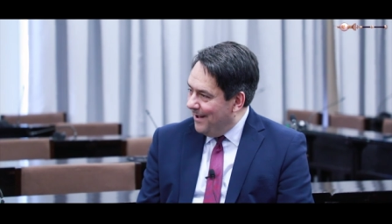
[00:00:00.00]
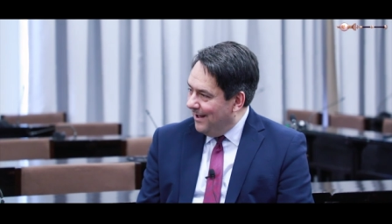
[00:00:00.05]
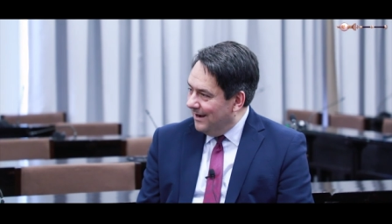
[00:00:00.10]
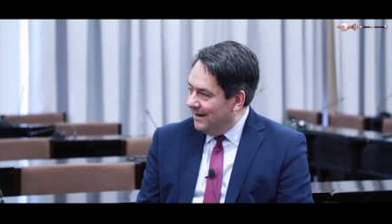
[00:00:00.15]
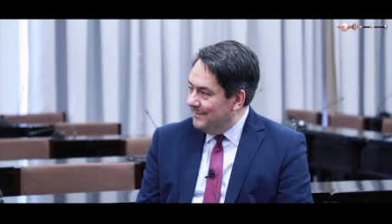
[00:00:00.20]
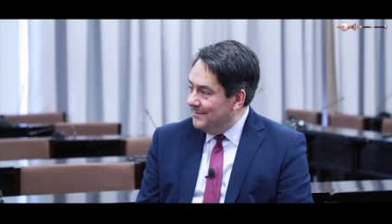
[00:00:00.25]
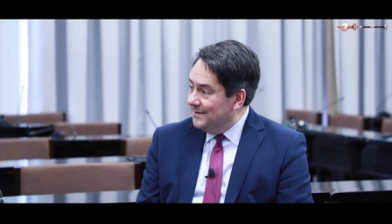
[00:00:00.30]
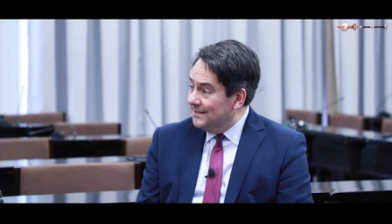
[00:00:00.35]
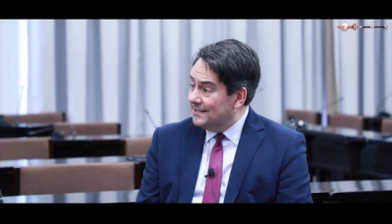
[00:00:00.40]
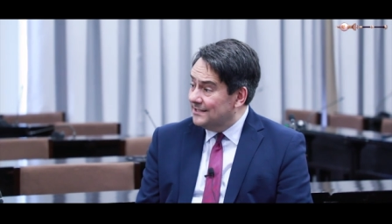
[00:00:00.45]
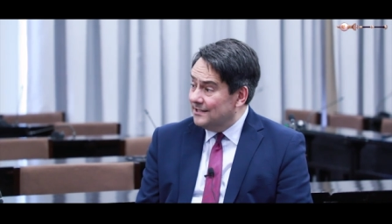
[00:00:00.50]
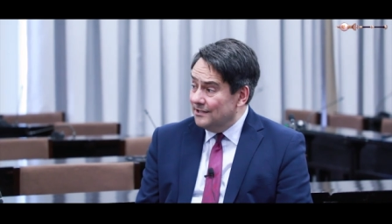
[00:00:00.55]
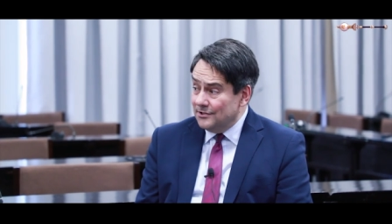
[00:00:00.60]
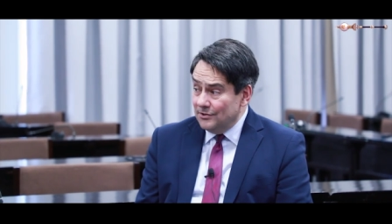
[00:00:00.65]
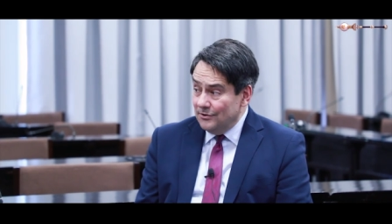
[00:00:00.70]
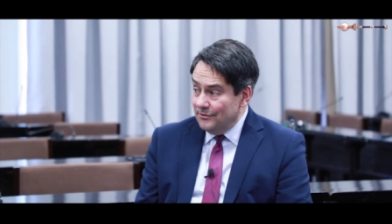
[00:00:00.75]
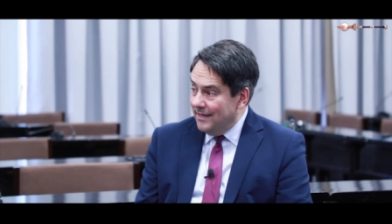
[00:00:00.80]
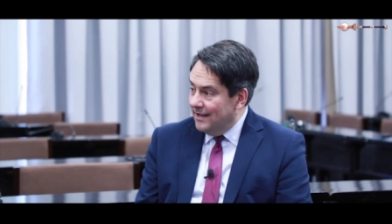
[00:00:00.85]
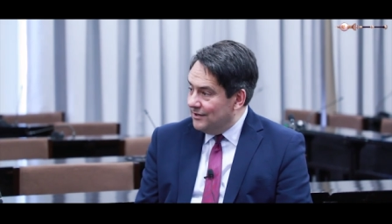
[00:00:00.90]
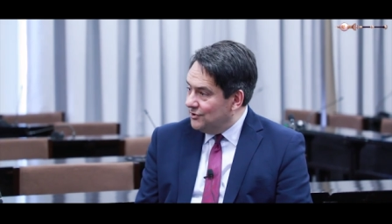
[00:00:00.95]
parliaments to
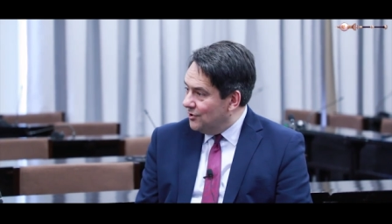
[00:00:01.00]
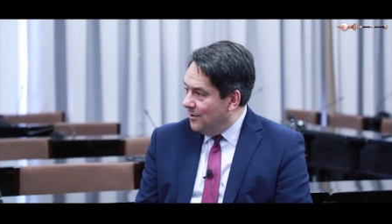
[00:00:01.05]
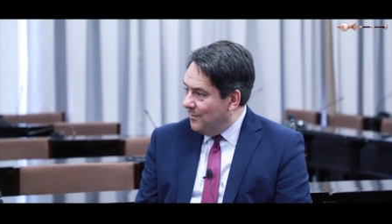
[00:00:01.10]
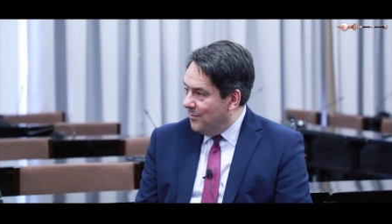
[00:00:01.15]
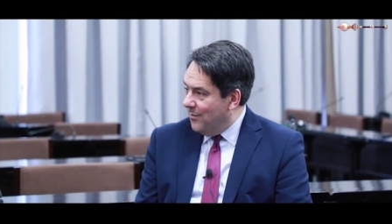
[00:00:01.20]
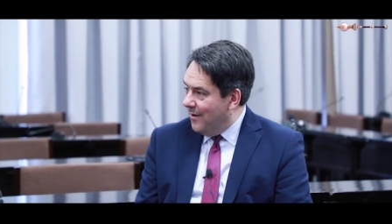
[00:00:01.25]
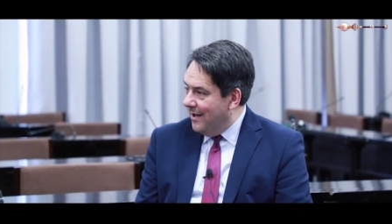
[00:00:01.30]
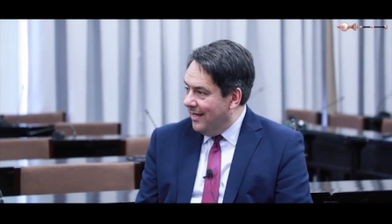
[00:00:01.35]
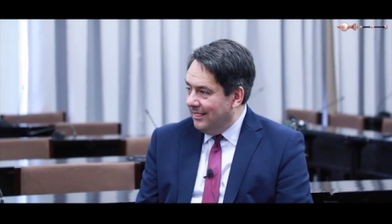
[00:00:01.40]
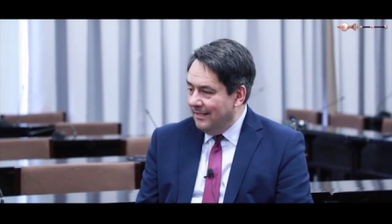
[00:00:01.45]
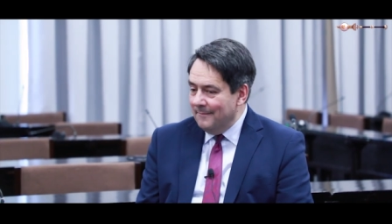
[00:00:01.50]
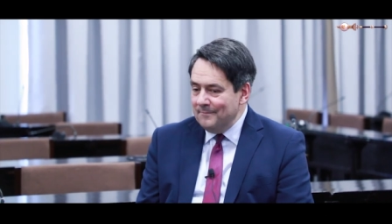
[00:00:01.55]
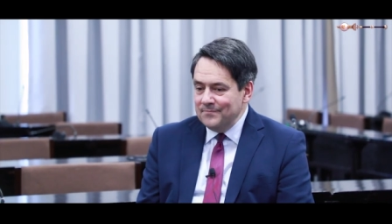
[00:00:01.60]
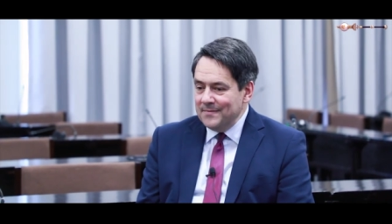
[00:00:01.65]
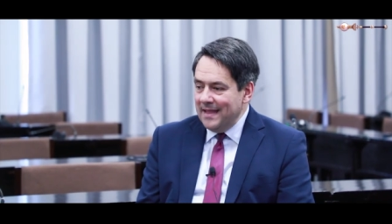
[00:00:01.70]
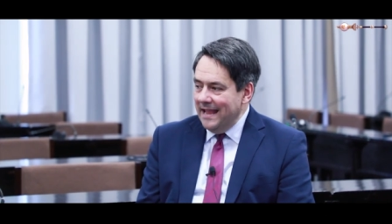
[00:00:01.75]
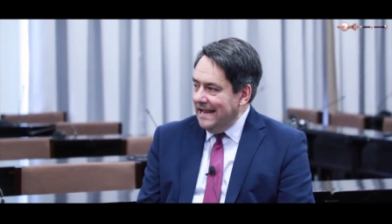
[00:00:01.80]
do their job well.